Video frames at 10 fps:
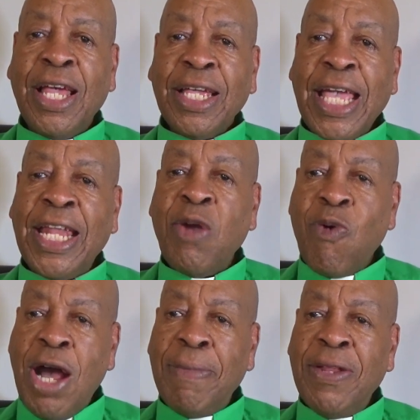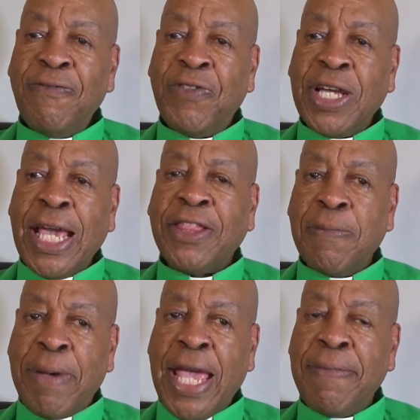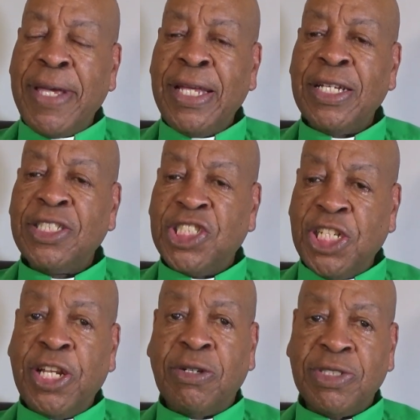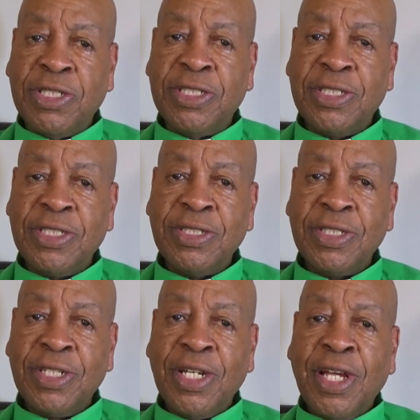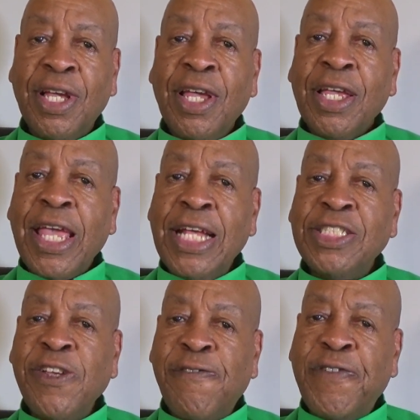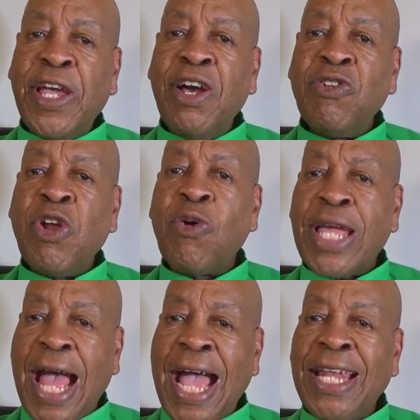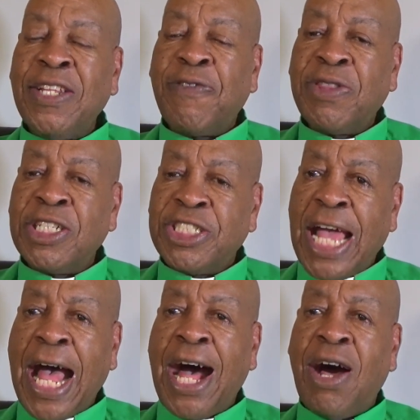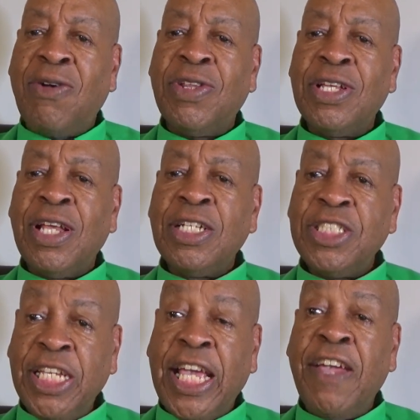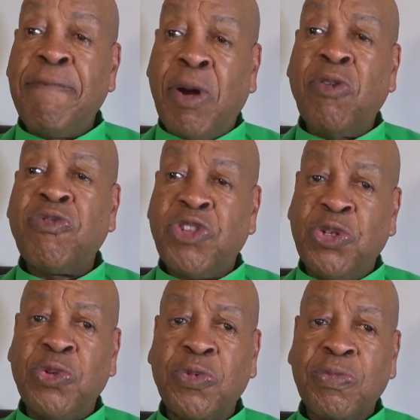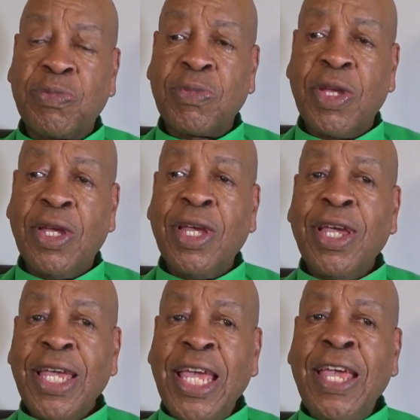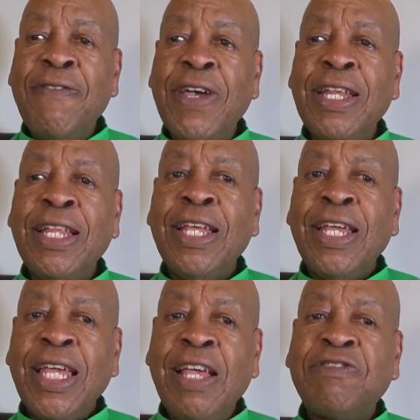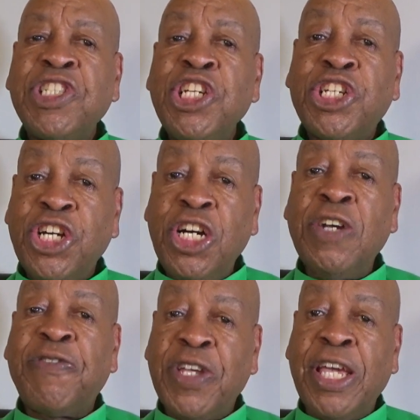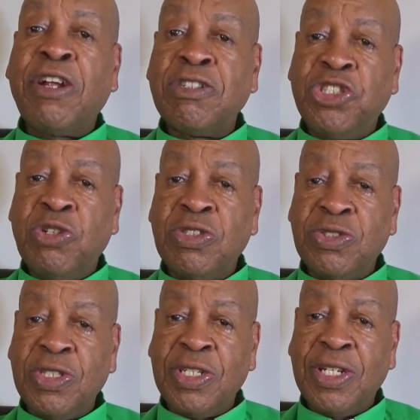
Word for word: Can a woman forget the baby she nurses? Can she feel no kindness for the child she gave birth to? Even if she could forget her children,